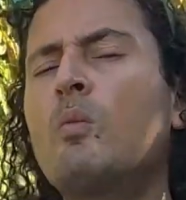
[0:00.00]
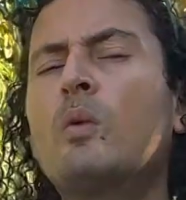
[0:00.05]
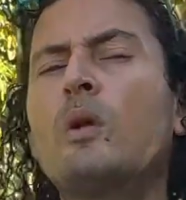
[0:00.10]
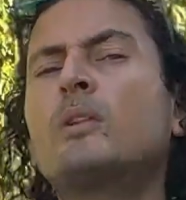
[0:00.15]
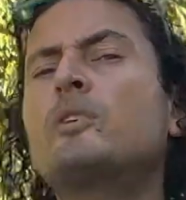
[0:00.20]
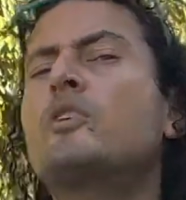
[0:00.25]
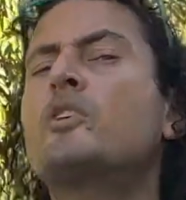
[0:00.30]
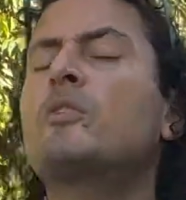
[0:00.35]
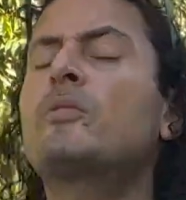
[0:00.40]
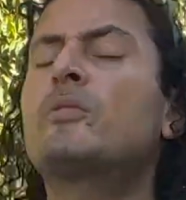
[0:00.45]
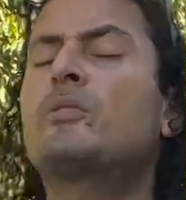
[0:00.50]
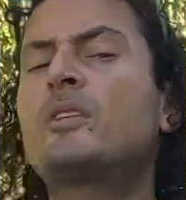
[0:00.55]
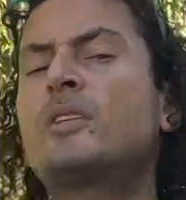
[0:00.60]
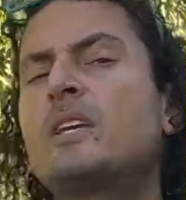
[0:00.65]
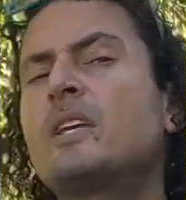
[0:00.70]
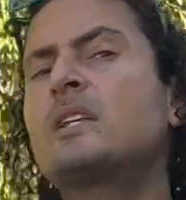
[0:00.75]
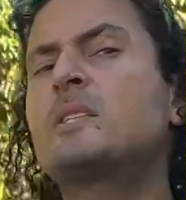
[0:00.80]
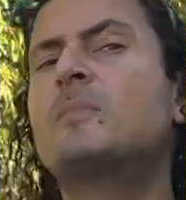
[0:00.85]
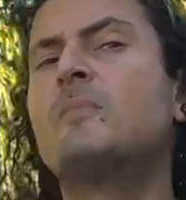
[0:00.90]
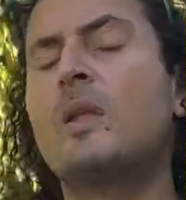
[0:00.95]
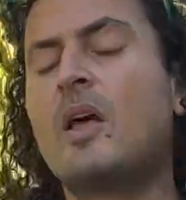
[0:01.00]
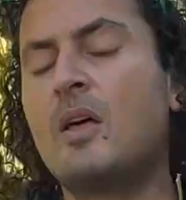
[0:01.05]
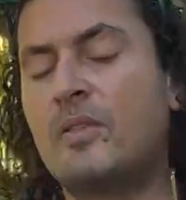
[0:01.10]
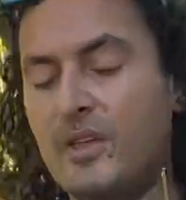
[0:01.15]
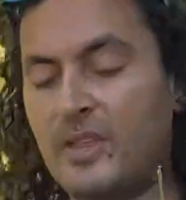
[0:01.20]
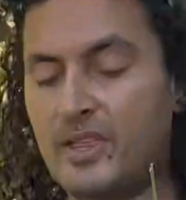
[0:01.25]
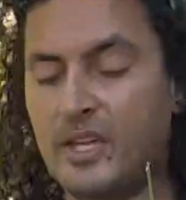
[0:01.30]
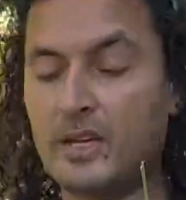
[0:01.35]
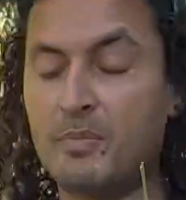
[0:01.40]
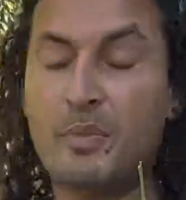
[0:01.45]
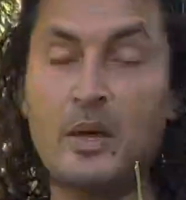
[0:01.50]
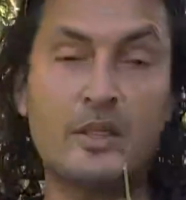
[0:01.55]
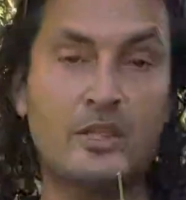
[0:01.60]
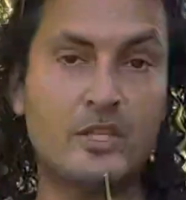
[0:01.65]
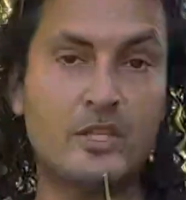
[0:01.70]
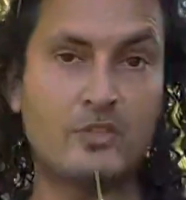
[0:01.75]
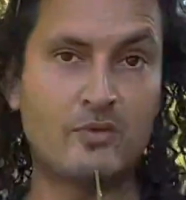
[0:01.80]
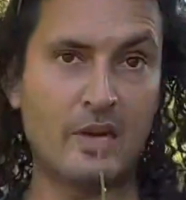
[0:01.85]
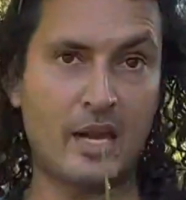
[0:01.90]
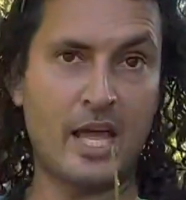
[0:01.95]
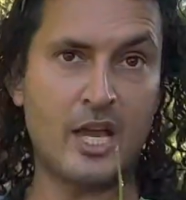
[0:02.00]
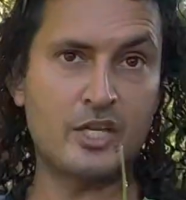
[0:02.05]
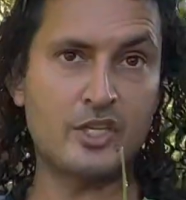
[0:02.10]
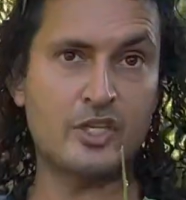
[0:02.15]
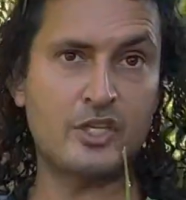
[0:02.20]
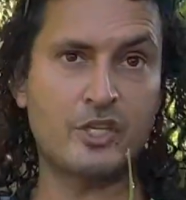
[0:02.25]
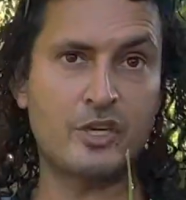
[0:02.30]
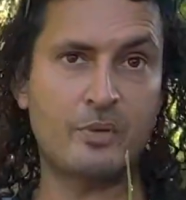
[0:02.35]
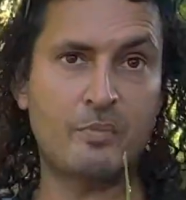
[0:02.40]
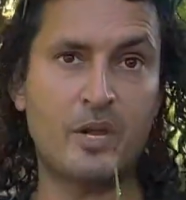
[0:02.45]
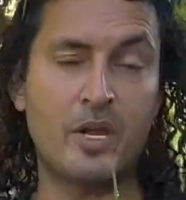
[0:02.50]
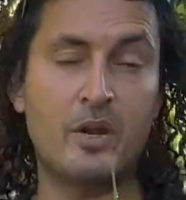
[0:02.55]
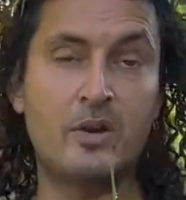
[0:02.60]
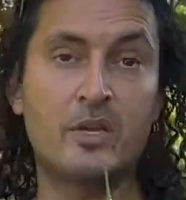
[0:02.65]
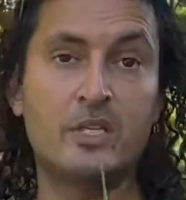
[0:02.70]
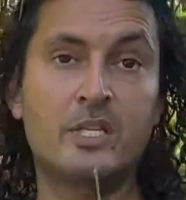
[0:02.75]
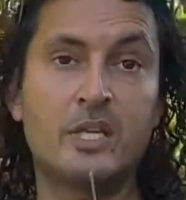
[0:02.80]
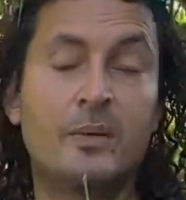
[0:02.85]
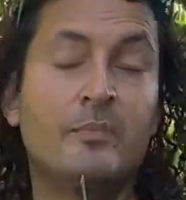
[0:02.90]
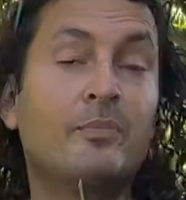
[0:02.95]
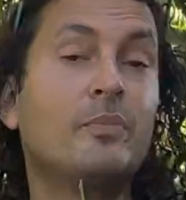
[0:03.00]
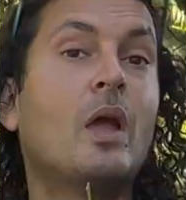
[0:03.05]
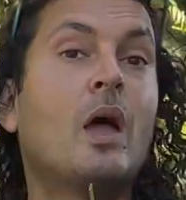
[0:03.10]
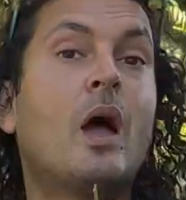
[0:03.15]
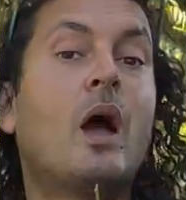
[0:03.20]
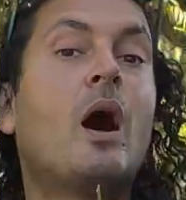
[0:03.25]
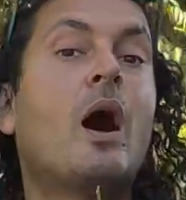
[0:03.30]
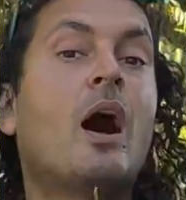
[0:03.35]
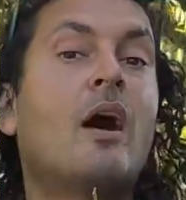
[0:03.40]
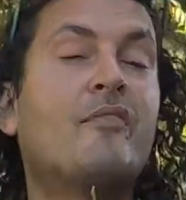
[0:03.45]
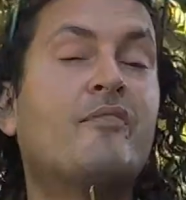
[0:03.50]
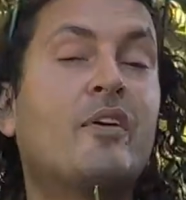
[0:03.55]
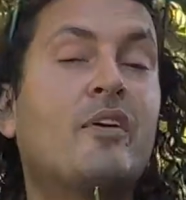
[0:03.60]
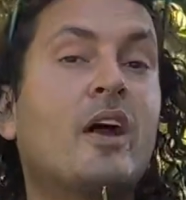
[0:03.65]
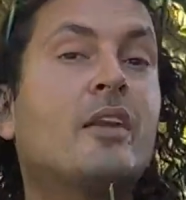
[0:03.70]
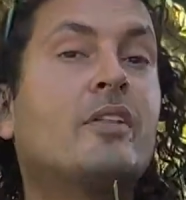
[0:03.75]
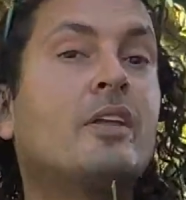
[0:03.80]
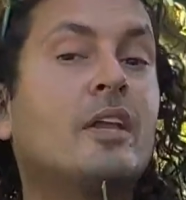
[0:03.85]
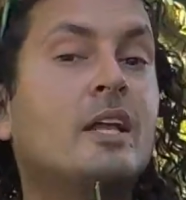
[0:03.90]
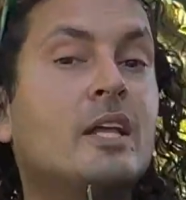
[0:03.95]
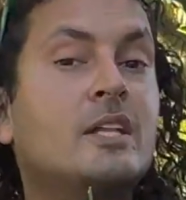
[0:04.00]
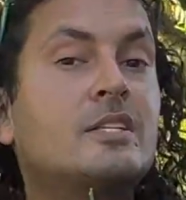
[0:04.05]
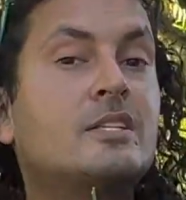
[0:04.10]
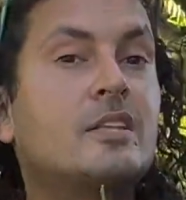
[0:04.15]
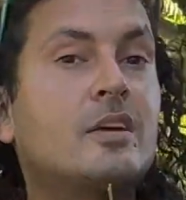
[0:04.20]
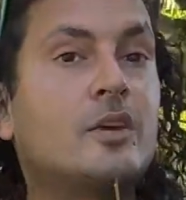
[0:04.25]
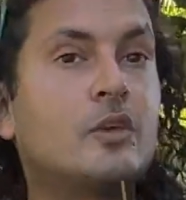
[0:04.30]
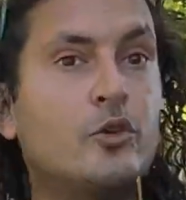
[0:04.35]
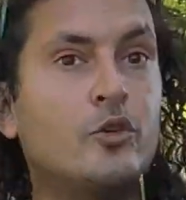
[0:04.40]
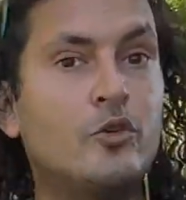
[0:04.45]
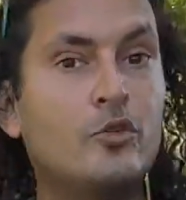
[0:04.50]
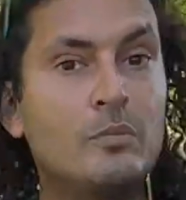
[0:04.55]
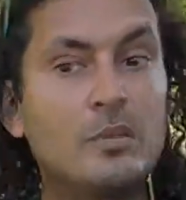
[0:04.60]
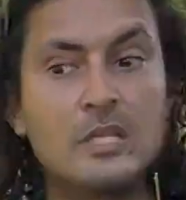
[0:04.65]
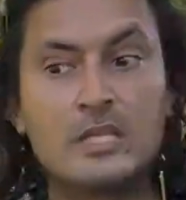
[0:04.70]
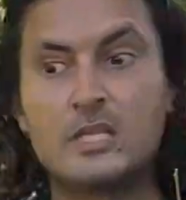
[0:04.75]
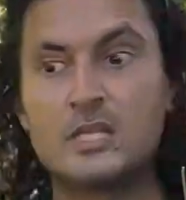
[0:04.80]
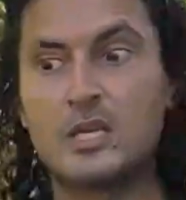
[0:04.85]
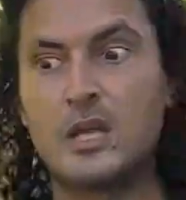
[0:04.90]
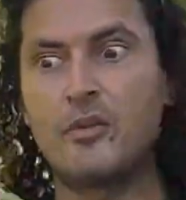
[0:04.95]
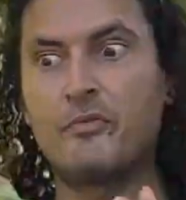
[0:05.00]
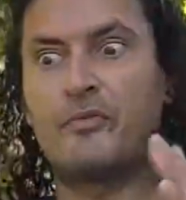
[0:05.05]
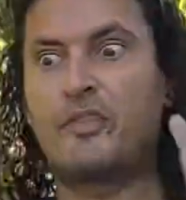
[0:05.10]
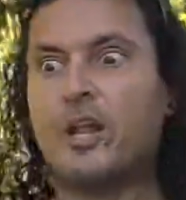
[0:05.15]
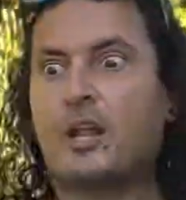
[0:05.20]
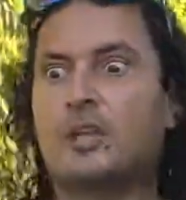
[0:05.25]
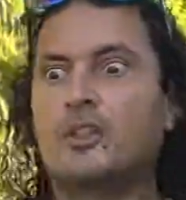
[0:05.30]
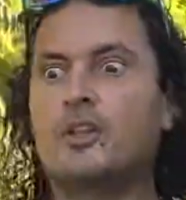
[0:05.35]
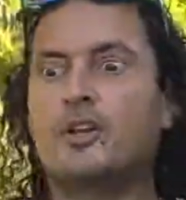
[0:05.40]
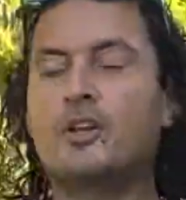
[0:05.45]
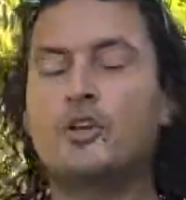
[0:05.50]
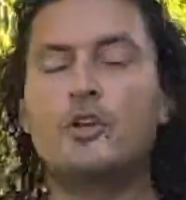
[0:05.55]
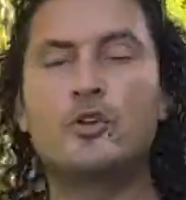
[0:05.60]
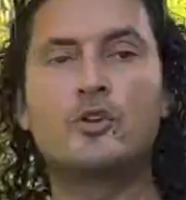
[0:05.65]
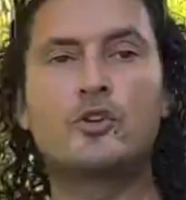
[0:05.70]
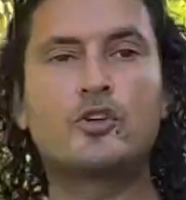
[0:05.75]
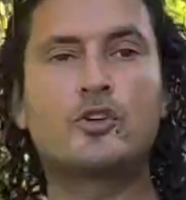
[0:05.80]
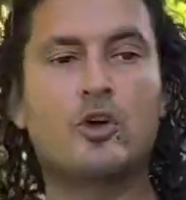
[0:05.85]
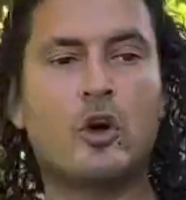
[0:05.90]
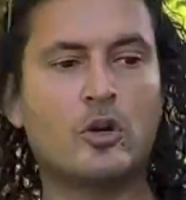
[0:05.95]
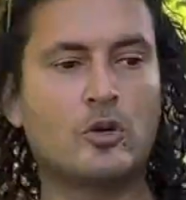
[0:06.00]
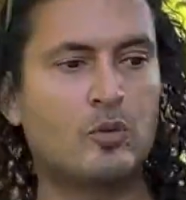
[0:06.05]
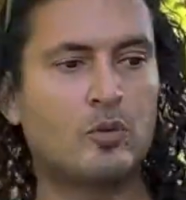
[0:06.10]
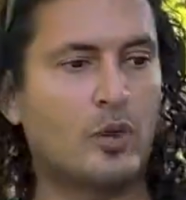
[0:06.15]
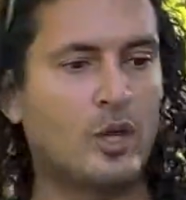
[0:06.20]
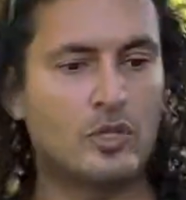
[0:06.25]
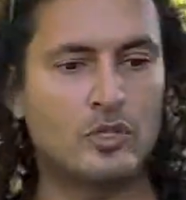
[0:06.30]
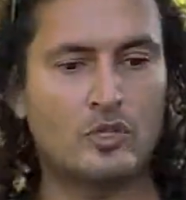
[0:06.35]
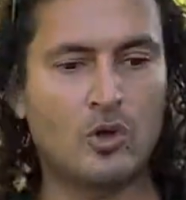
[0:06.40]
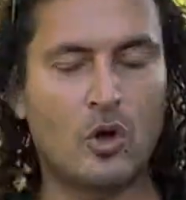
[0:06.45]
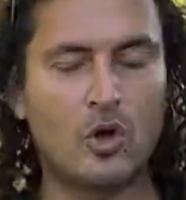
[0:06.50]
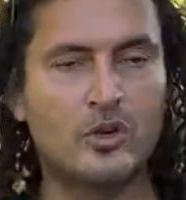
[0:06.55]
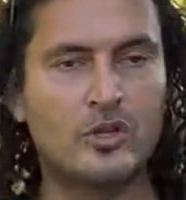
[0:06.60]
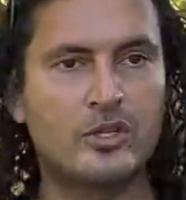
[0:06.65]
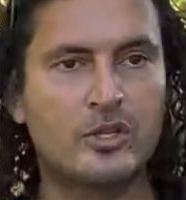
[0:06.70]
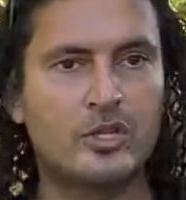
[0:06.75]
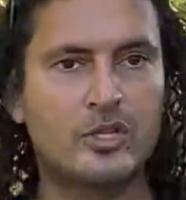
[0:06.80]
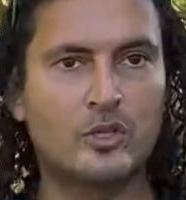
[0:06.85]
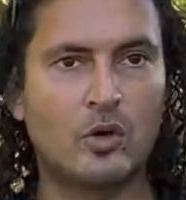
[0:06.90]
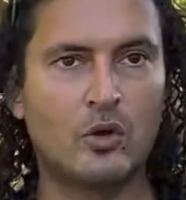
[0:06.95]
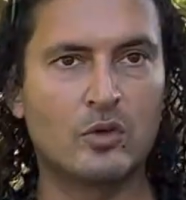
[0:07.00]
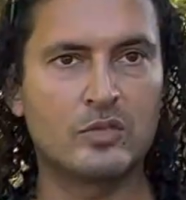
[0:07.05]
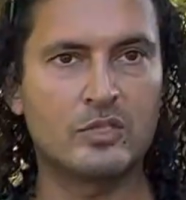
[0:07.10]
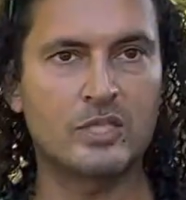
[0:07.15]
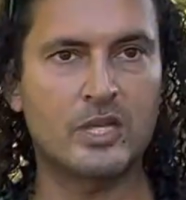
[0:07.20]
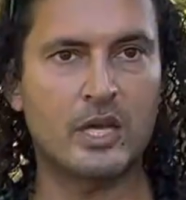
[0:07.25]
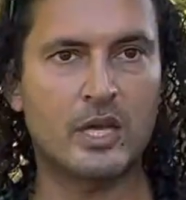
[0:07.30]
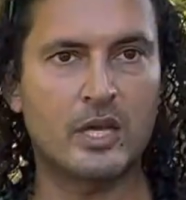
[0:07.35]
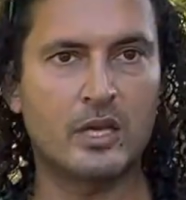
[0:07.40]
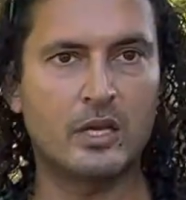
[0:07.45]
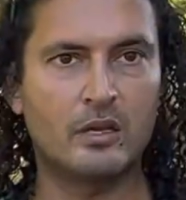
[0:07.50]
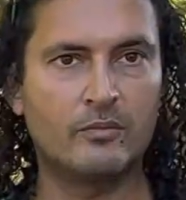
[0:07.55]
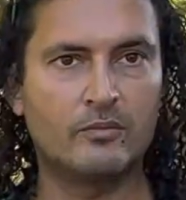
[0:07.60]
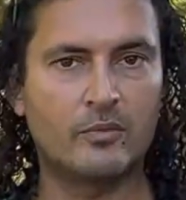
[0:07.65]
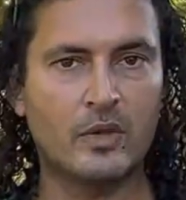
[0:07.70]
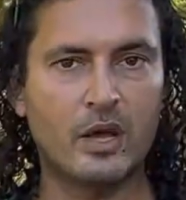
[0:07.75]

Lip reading: Well, the thing about this relationship here is that I find that it's the humans that are the new shocked ones onto this whole scene here.